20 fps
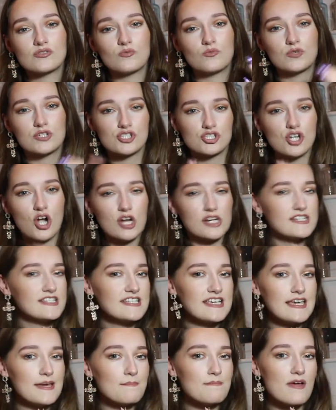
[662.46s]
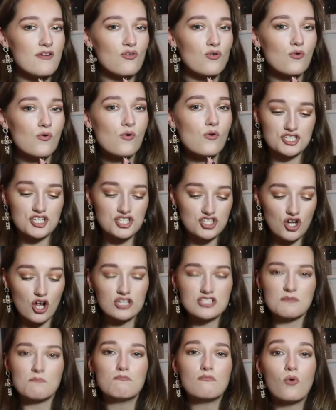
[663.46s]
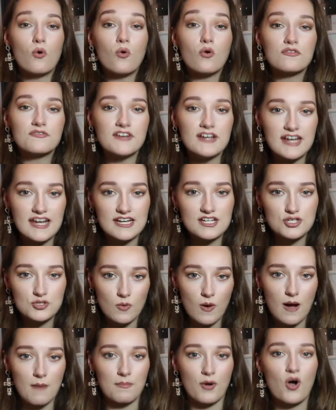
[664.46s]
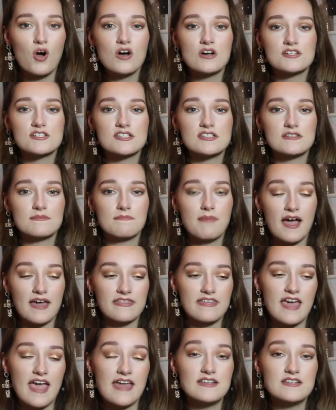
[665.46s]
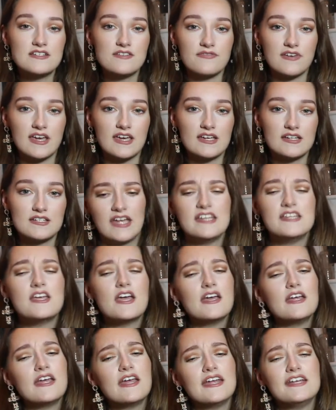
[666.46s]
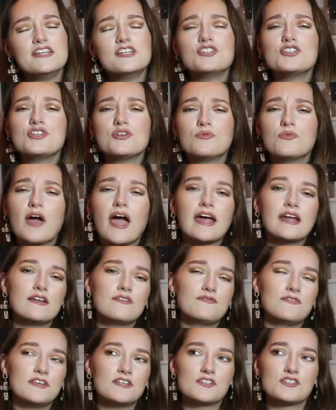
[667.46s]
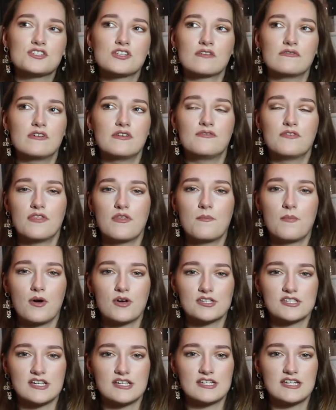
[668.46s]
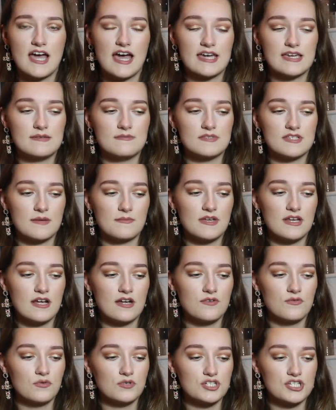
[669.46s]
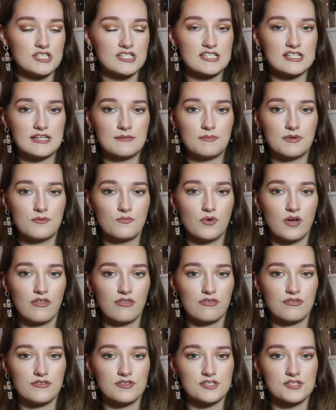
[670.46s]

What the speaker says: we start to see a mirror. She starts morphing into our boss by the end of it. And you do kind of feel sorry for the boss at times. I mean, I know she's sleeping with